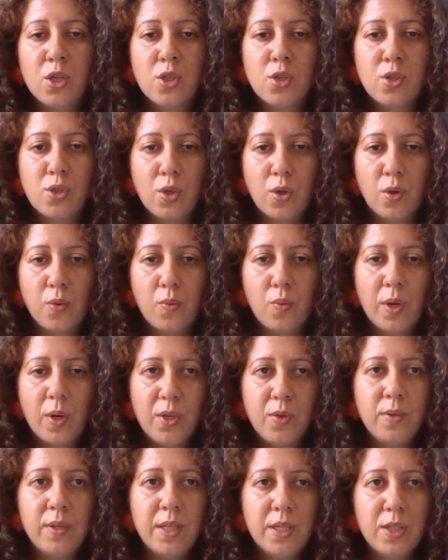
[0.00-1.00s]
So what
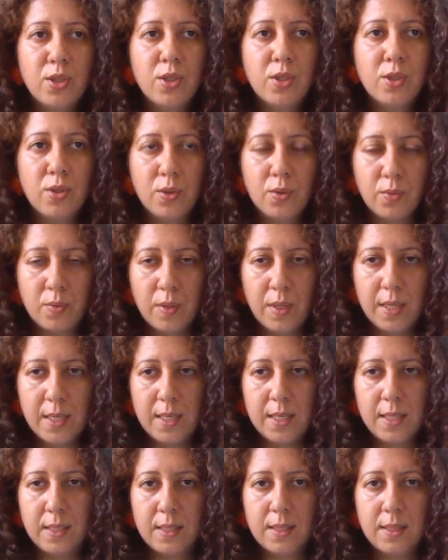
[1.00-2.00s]
you need to do
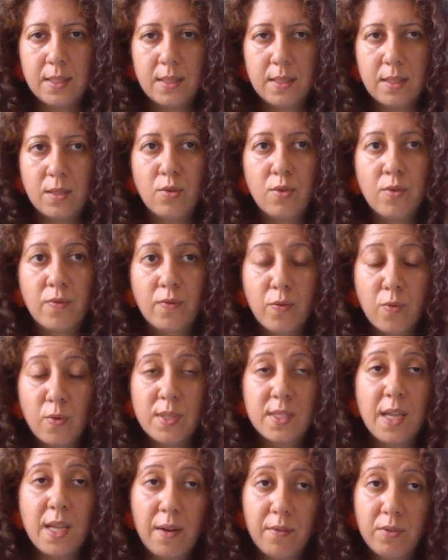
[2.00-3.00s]
is
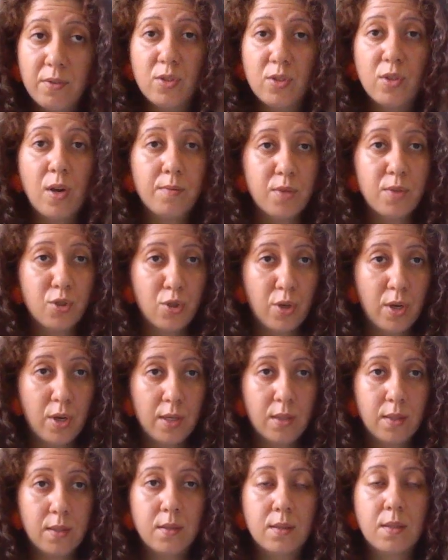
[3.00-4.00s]
reinforce every time the
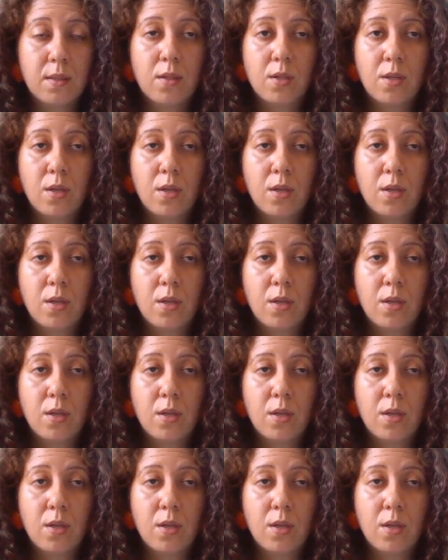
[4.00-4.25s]
child